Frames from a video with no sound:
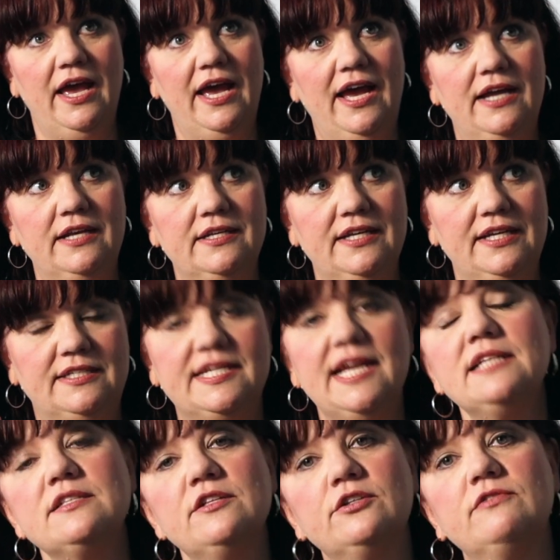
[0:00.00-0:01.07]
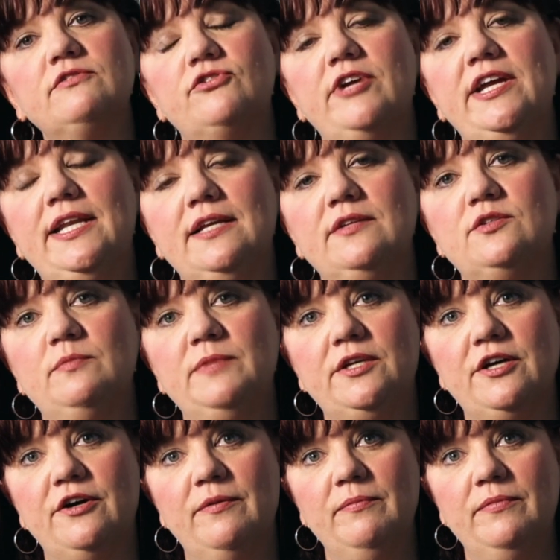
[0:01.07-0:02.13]
And it takes a lot of training to
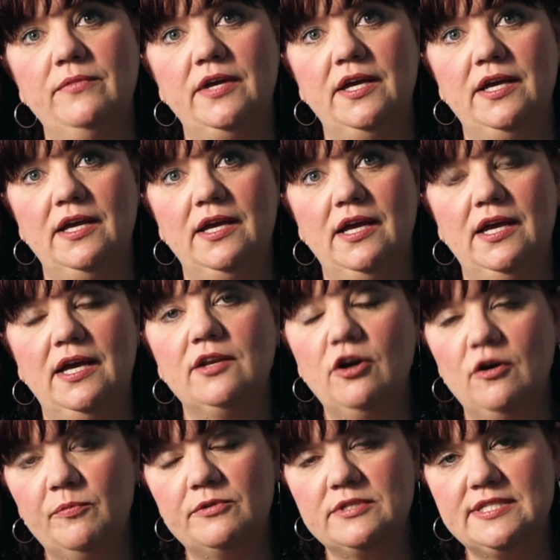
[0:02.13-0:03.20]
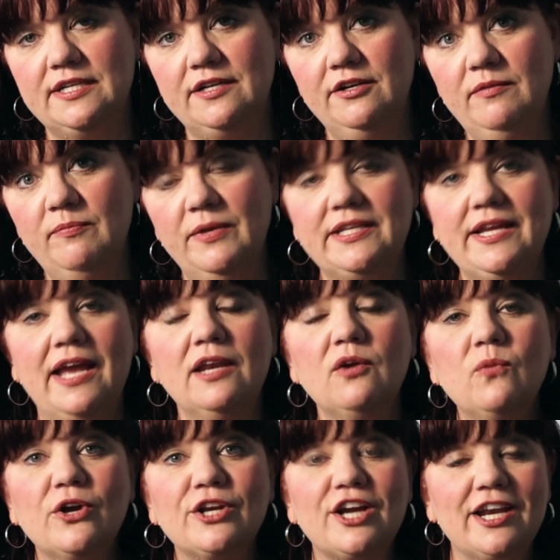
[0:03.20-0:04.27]
become an opera singer, but
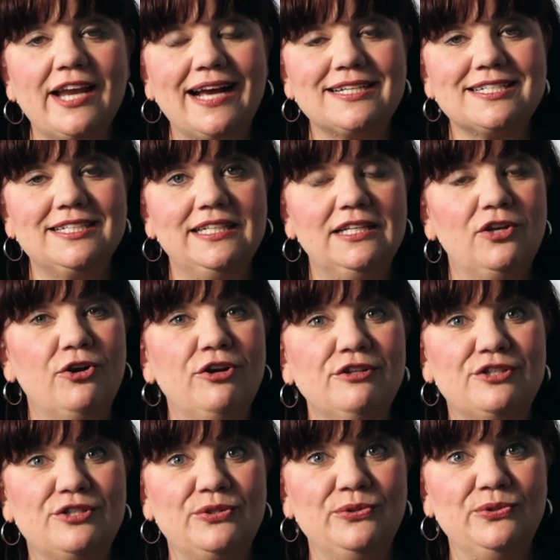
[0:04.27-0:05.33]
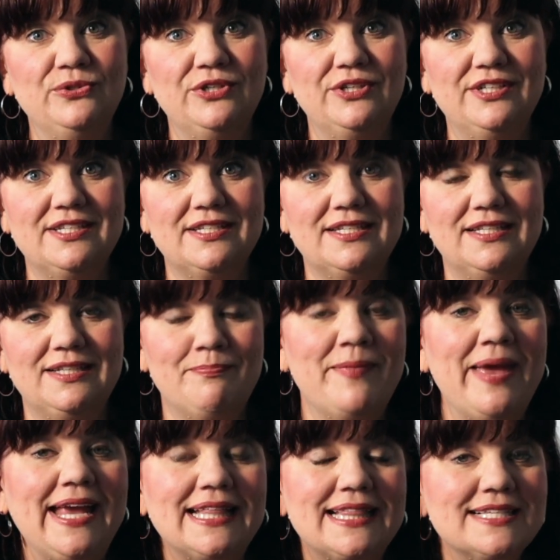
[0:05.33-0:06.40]
anyone can actually learn to
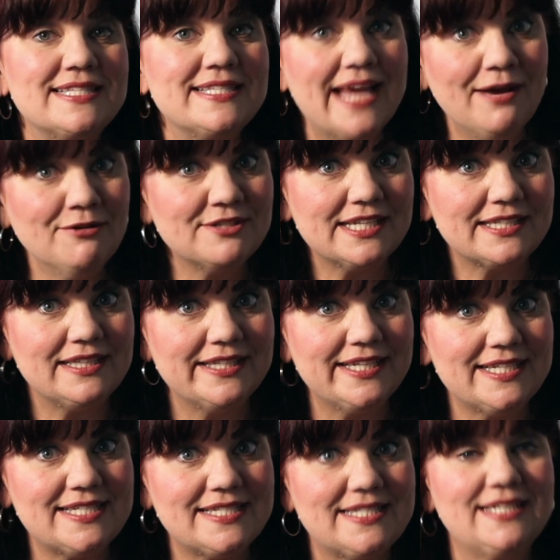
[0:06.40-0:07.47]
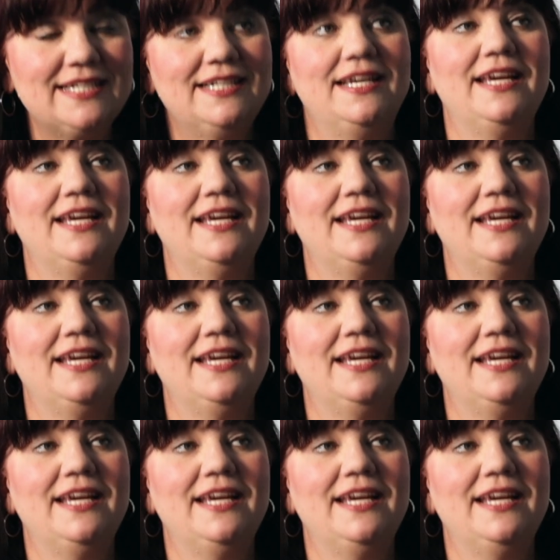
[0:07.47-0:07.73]
make the sound at least.